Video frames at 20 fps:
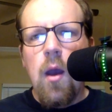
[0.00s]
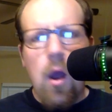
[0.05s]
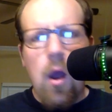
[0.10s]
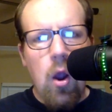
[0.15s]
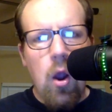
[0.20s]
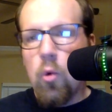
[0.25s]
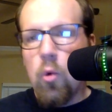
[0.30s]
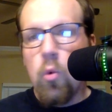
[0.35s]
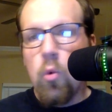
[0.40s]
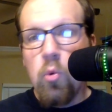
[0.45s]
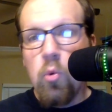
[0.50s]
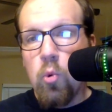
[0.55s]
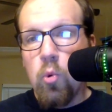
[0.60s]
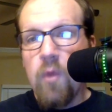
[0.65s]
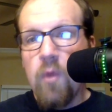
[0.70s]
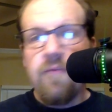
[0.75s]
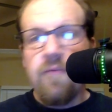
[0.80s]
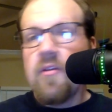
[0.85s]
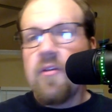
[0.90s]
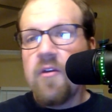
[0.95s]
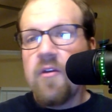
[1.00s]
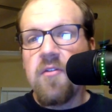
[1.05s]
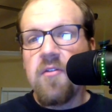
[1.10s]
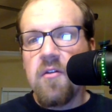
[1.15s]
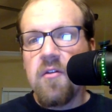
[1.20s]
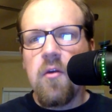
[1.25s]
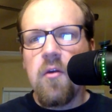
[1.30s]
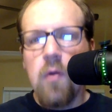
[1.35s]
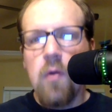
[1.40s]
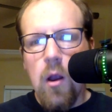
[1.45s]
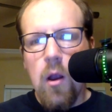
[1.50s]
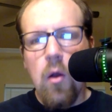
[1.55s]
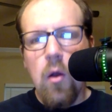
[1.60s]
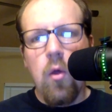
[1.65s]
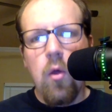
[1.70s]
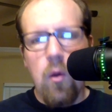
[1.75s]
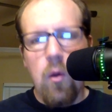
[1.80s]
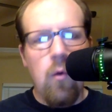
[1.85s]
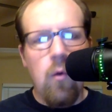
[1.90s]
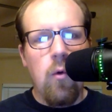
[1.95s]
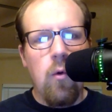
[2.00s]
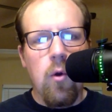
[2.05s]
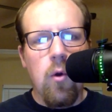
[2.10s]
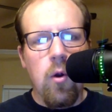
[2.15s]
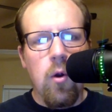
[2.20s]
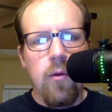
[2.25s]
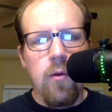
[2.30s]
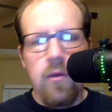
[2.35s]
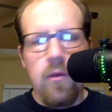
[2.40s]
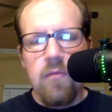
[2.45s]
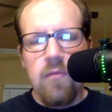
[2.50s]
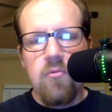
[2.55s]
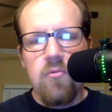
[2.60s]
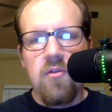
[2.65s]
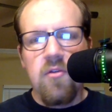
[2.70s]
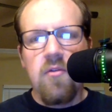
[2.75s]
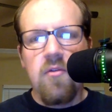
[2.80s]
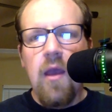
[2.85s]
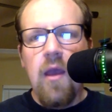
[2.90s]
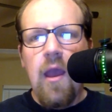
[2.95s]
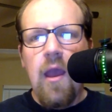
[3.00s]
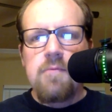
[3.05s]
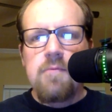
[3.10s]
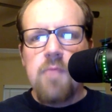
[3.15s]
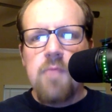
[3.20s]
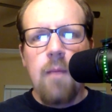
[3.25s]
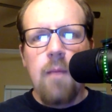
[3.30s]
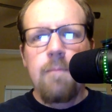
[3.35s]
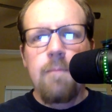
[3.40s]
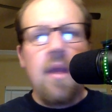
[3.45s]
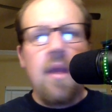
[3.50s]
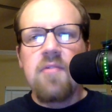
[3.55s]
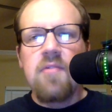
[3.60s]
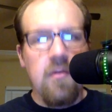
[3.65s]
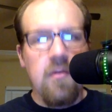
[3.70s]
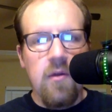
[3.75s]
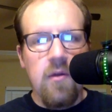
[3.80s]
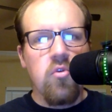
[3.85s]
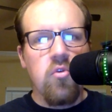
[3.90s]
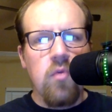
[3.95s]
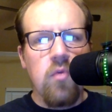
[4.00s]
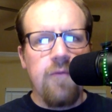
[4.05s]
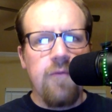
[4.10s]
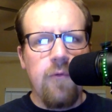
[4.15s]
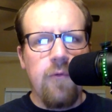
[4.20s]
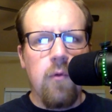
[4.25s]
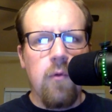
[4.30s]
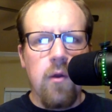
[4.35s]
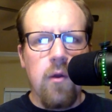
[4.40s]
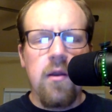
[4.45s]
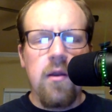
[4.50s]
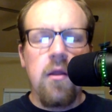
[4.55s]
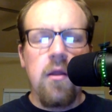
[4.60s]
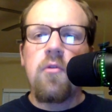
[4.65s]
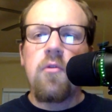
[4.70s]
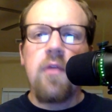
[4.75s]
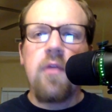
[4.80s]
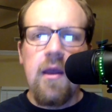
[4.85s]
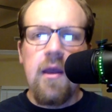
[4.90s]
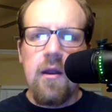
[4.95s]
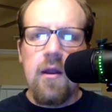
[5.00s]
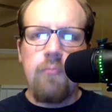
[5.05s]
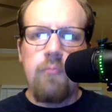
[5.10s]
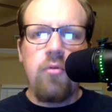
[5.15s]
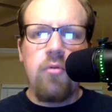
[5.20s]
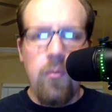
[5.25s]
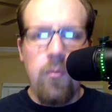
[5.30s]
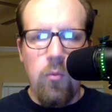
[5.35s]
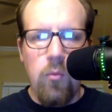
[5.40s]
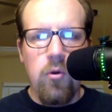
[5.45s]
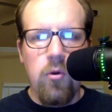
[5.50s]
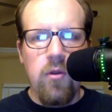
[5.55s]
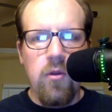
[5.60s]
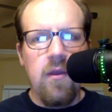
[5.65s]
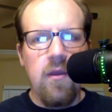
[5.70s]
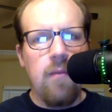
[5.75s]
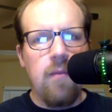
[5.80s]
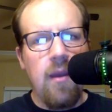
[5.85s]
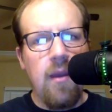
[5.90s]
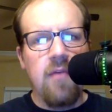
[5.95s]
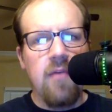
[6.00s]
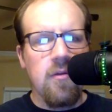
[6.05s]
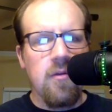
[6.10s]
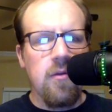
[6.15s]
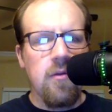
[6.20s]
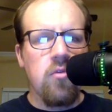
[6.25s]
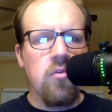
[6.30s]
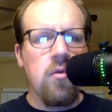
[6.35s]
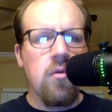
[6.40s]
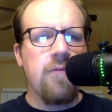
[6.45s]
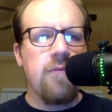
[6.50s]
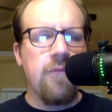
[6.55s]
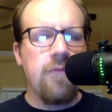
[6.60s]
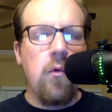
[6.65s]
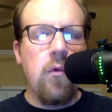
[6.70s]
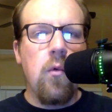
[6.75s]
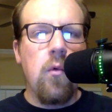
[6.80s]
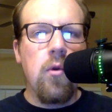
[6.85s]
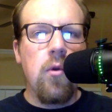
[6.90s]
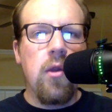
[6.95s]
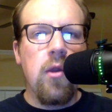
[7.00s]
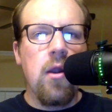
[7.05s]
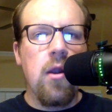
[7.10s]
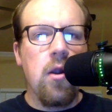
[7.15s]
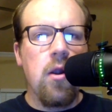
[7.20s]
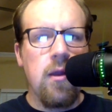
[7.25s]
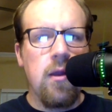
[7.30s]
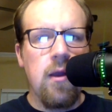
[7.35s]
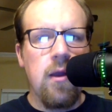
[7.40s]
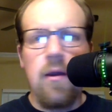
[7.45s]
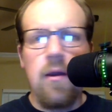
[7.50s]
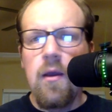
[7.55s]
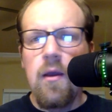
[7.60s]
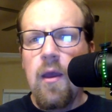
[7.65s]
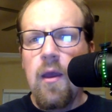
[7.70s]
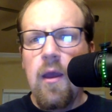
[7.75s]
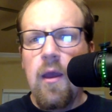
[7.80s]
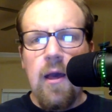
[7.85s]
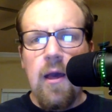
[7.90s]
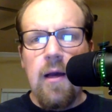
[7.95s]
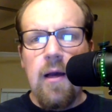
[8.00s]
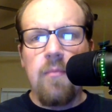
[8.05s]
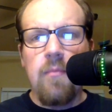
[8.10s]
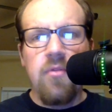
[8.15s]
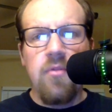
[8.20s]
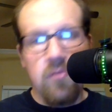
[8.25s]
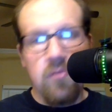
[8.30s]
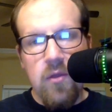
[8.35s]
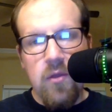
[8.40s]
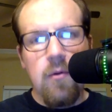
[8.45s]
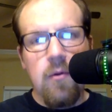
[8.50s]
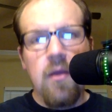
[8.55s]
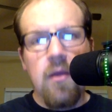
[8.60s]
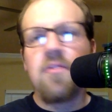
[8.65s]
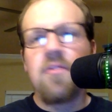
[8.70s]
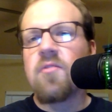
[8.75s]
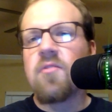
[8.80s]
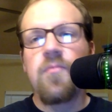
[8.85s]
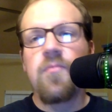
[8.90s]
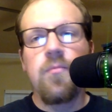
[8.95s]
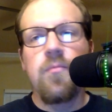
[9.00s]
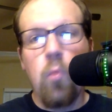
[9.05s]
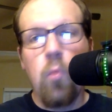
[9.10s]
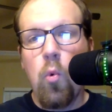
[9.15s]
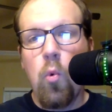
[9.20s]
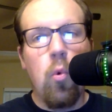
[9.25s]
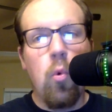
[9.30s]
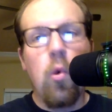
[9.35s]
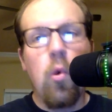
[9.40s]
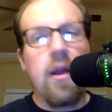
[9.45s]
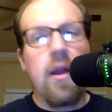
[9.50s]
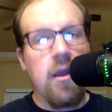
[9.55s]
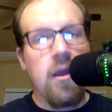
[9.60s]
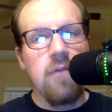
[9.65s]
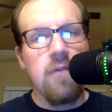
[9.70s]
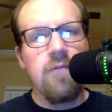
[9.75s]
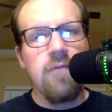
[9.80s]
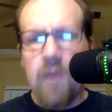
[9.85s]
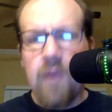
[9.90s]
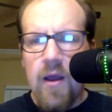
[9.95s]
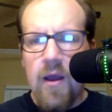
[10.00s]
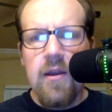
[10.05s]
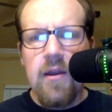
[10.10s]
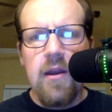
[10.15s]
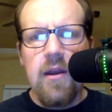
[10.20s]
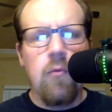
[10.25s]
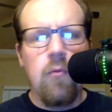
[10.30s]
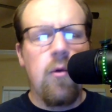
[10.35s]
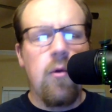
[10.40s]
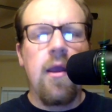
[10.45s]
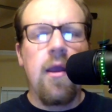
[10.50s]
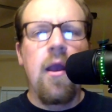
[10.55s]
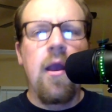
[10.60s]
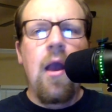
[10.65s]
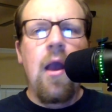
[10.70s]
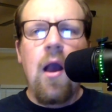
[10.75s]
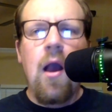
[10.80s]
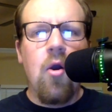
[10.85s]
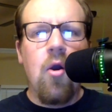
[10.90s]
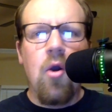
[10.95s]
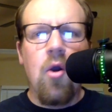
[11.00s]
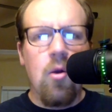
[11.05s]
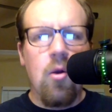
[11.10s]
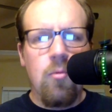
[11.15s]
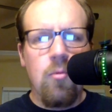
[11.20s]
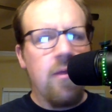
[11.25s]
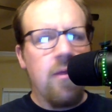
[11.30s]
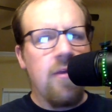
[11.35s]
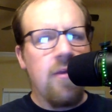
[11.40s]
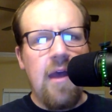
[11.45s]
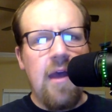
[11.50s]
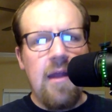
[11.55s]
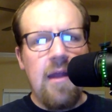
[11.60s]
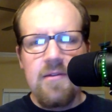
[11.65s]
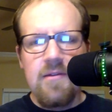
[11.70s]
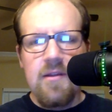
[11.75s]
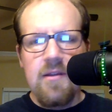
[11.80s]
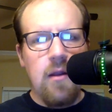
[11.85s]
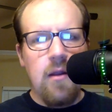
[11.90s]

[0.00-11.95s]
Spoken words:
horrifically satirical or just amazingly straightforward. And here they kind of play more into the amazingly straightforward area. The lyrics, what I could find anyway, are really that,